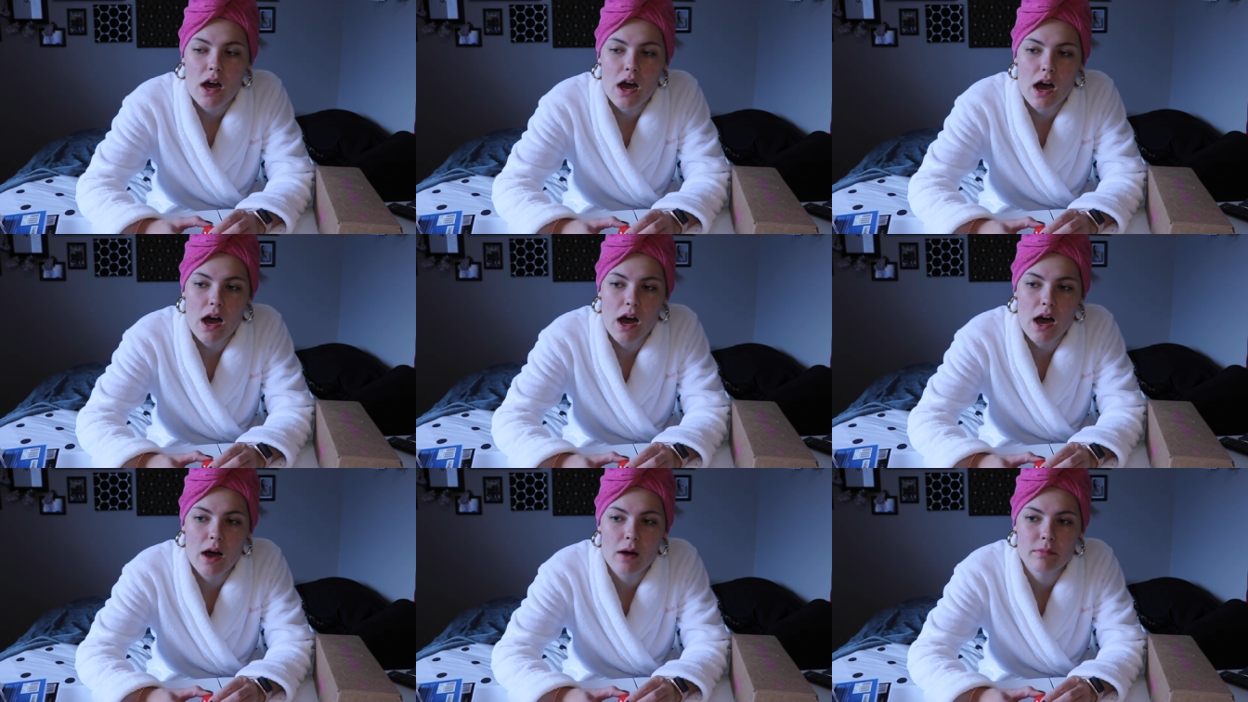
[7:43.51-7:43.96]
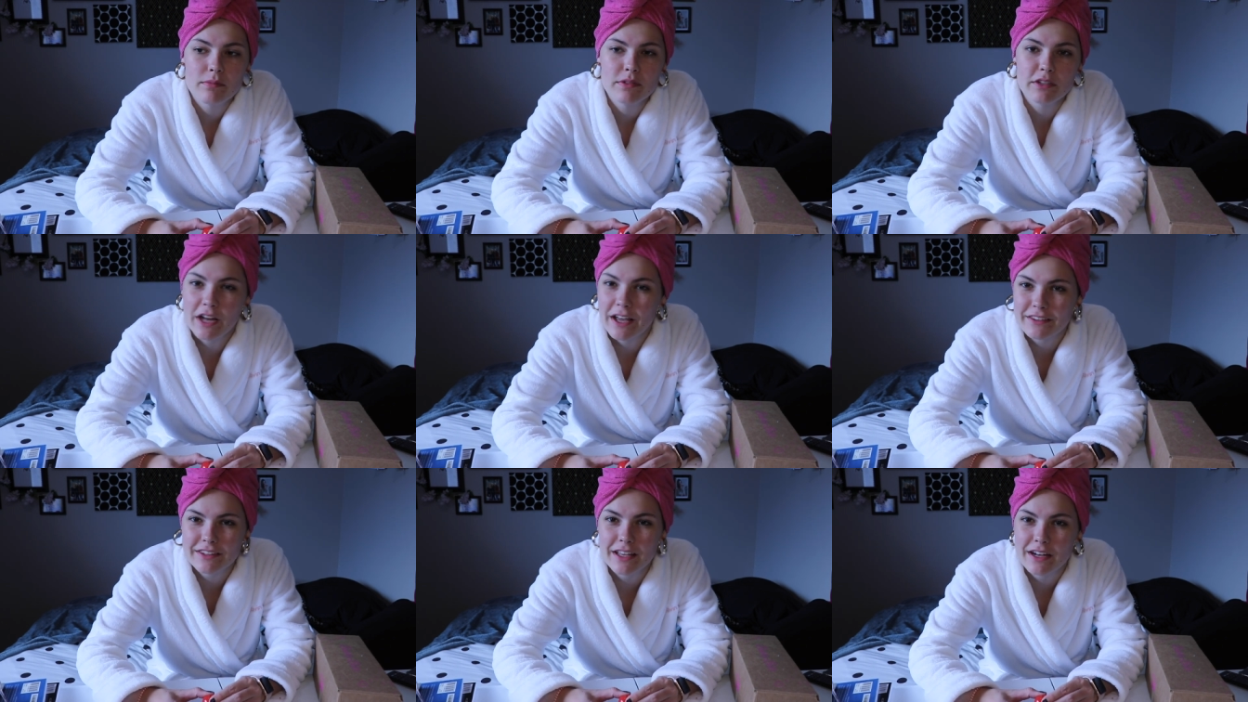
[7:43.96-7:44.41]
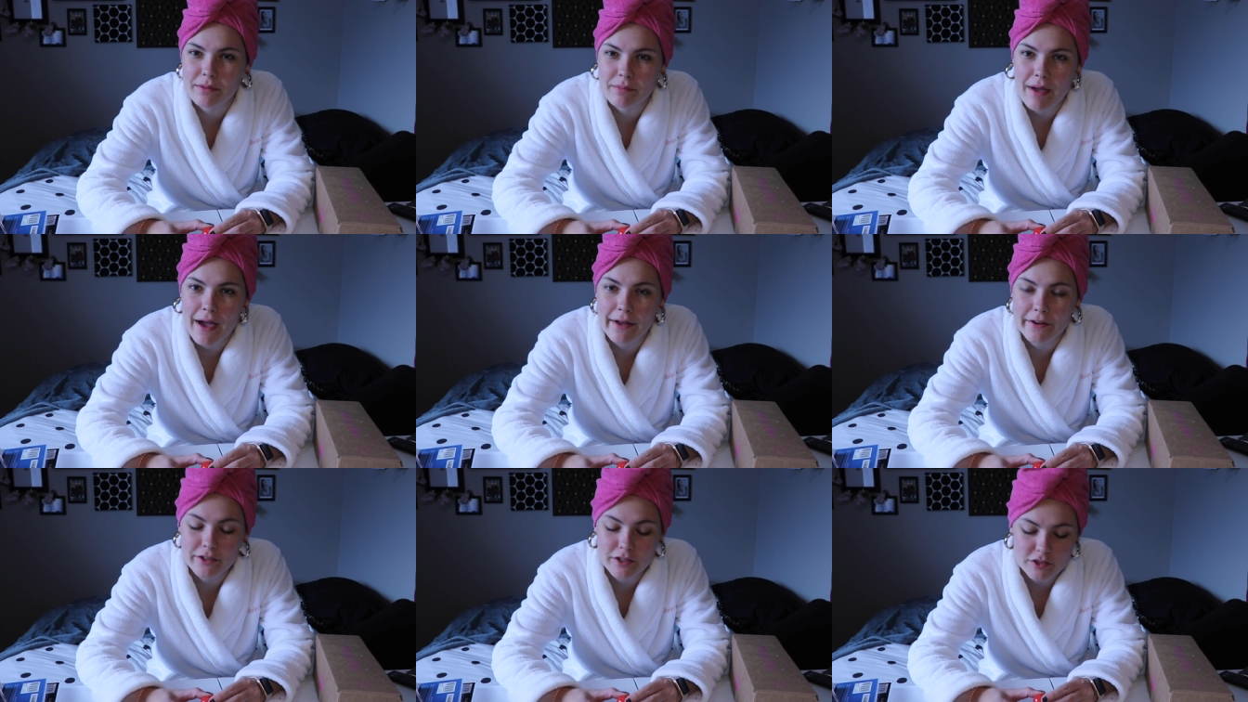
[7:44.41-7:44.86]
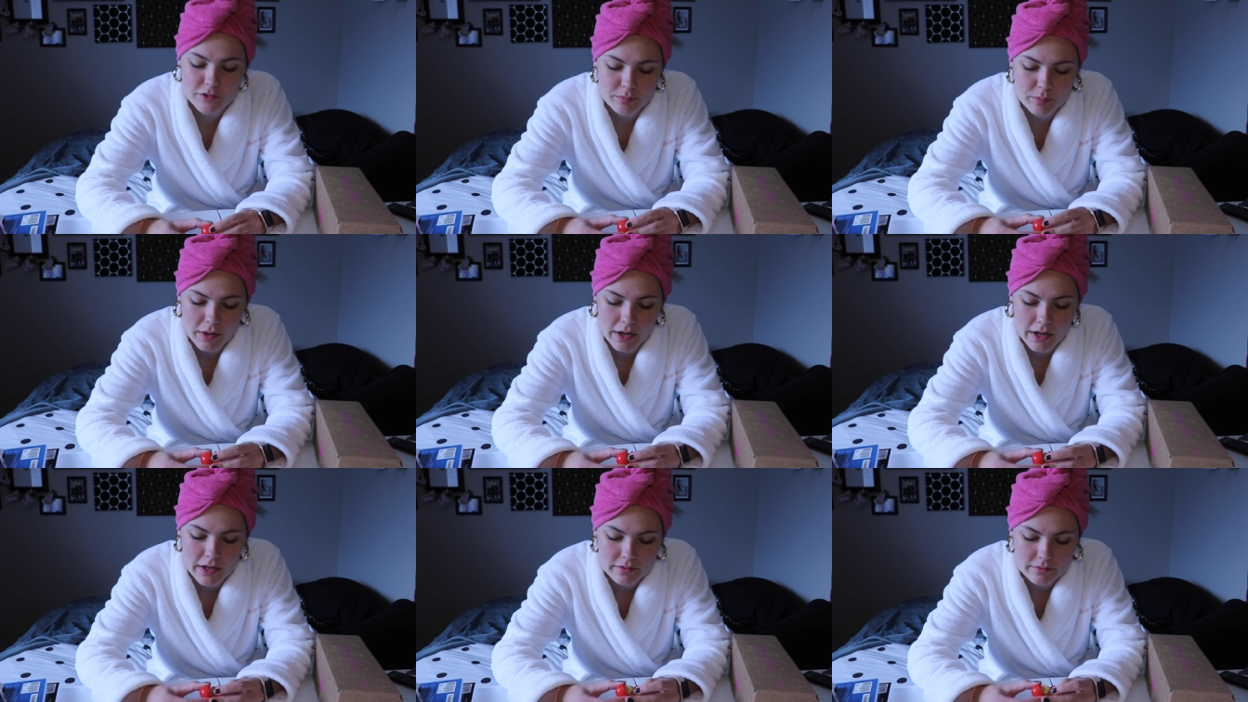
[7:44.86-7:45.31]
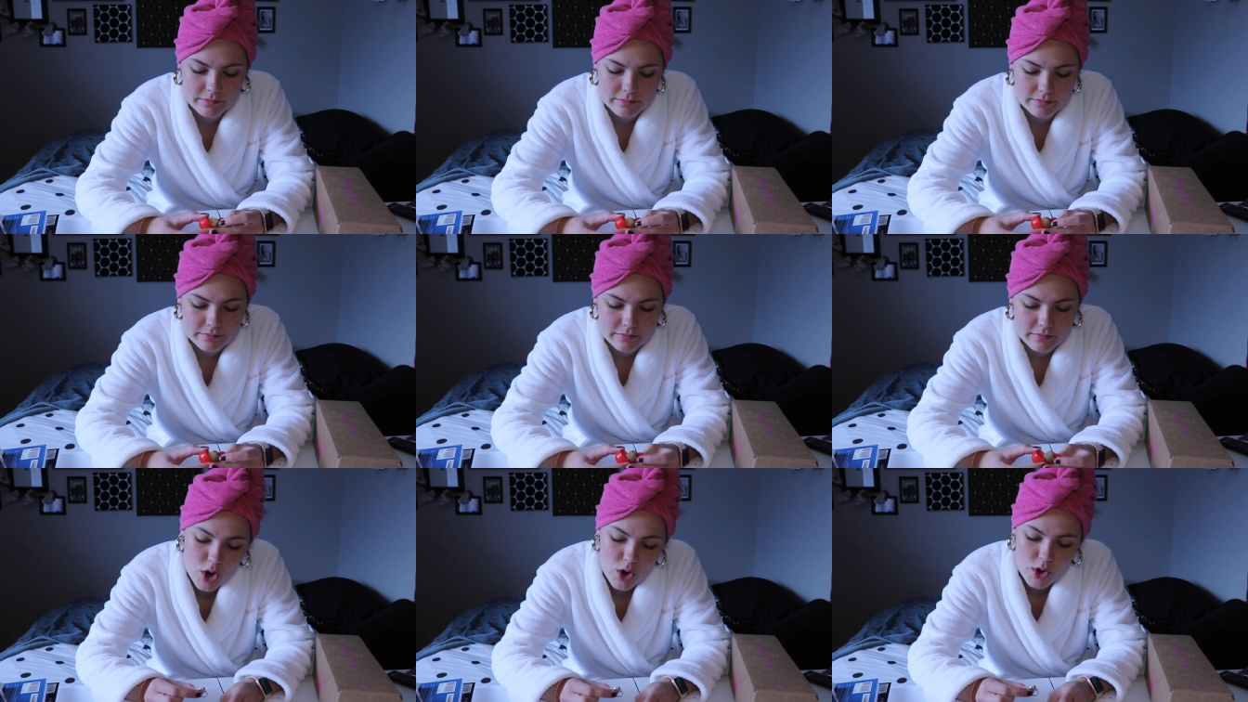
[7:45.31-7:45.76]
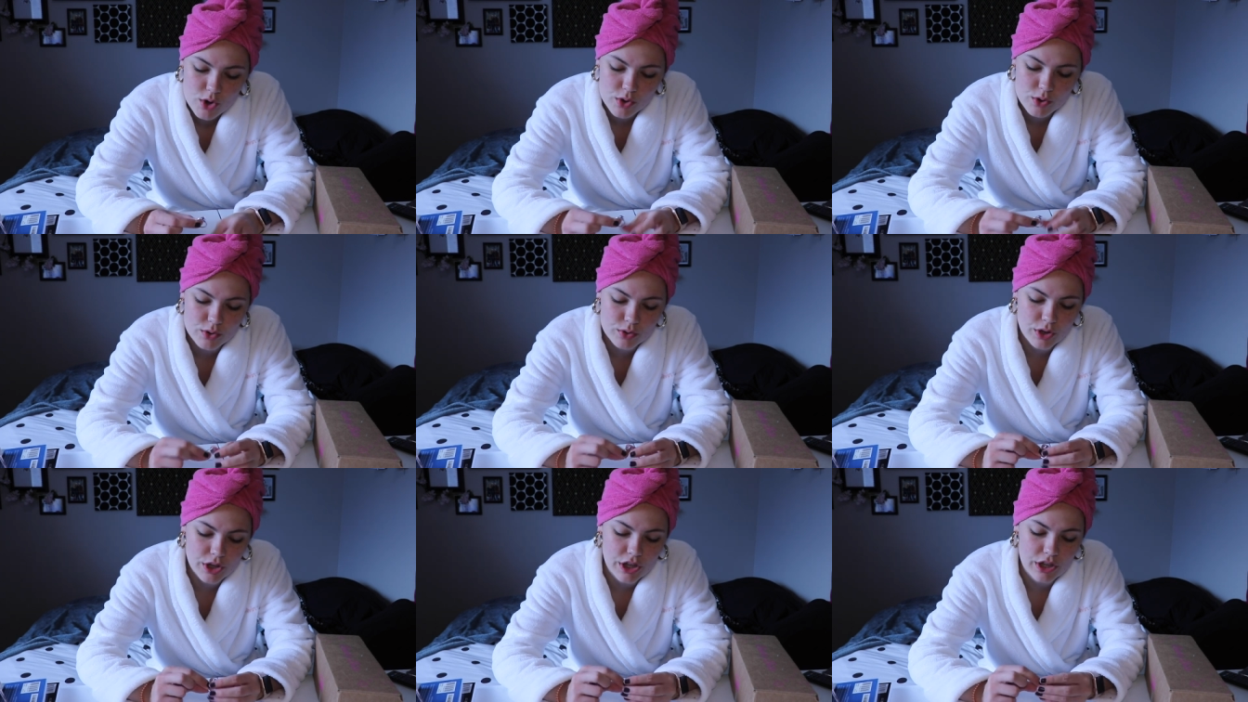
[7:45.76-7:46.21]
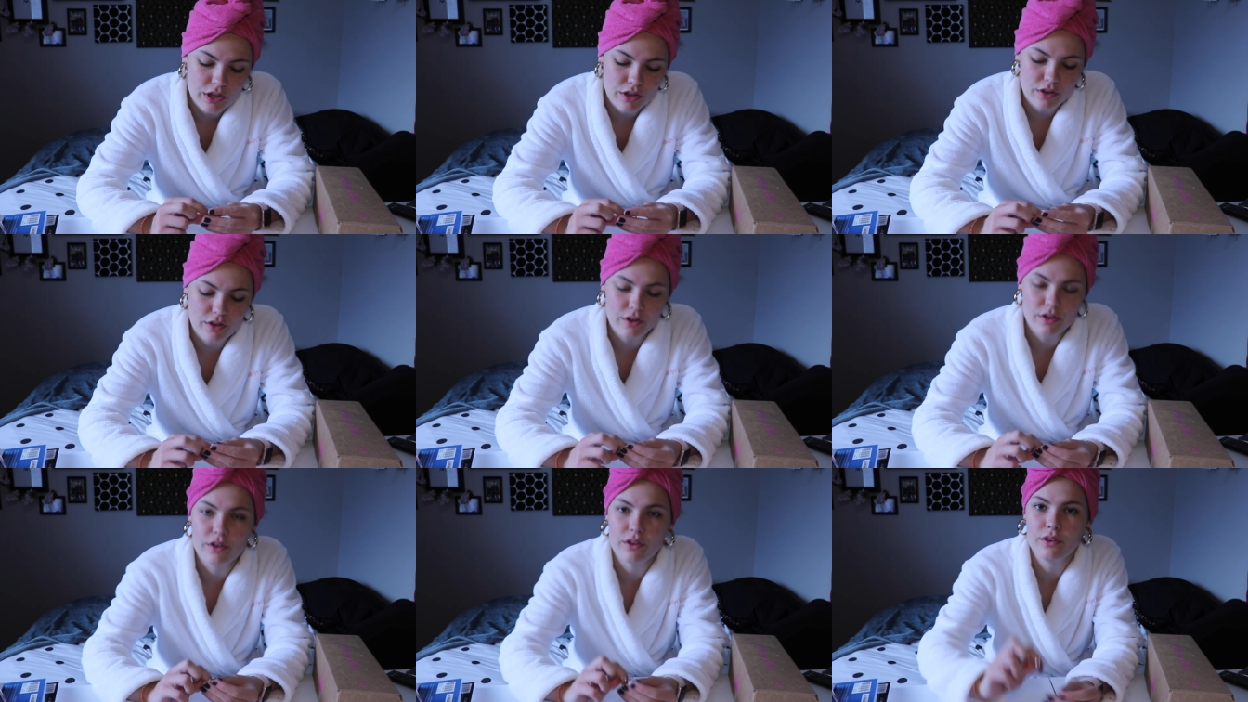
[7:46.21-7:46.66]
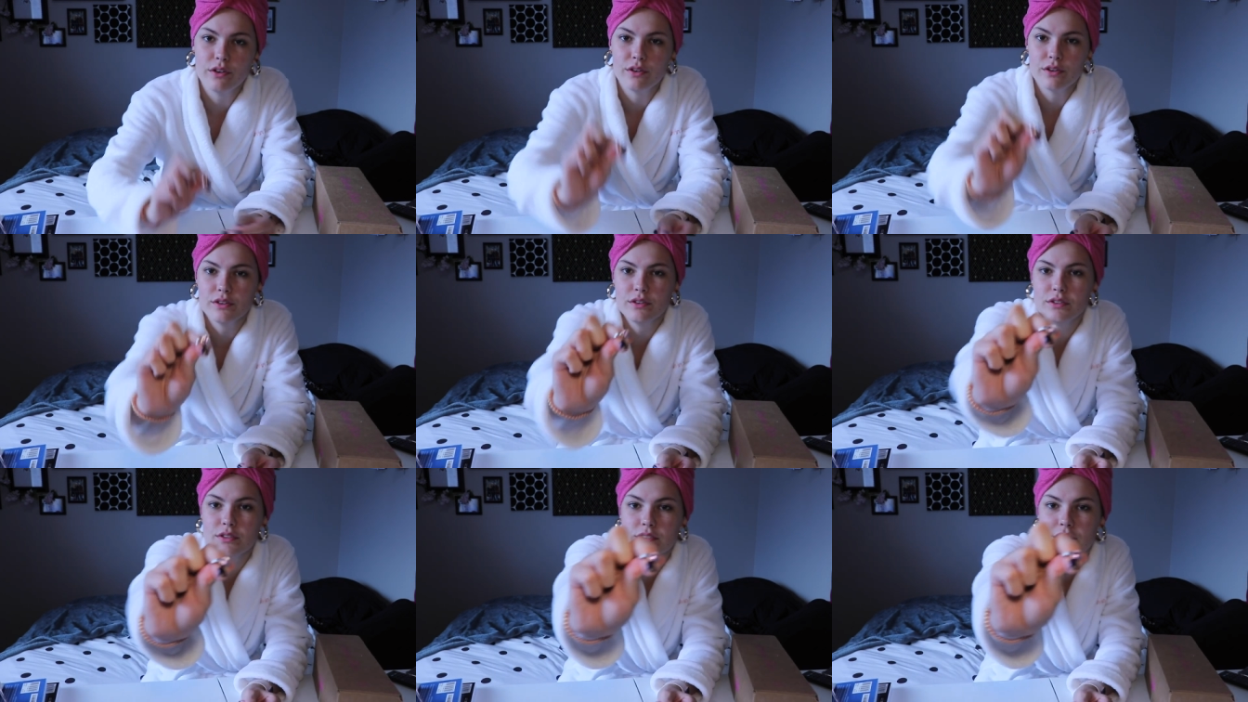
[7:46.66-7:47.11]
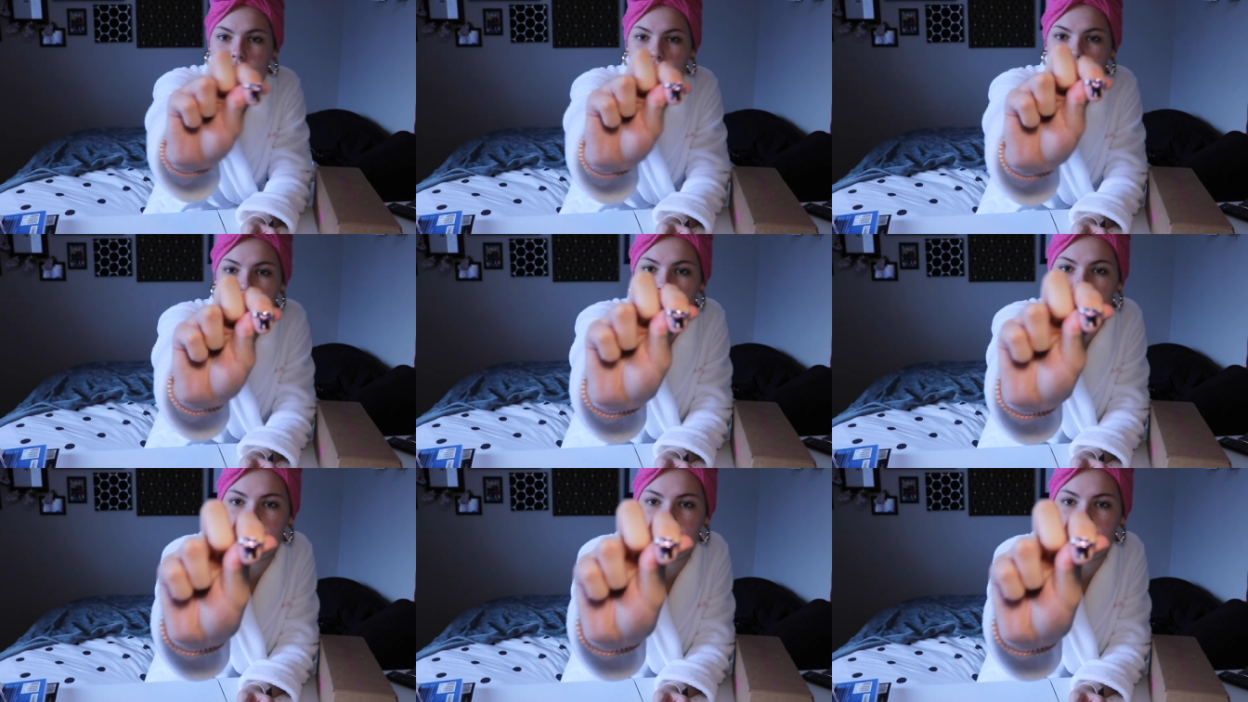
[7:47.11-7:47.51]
Um, not that it matters, but ooh, cute.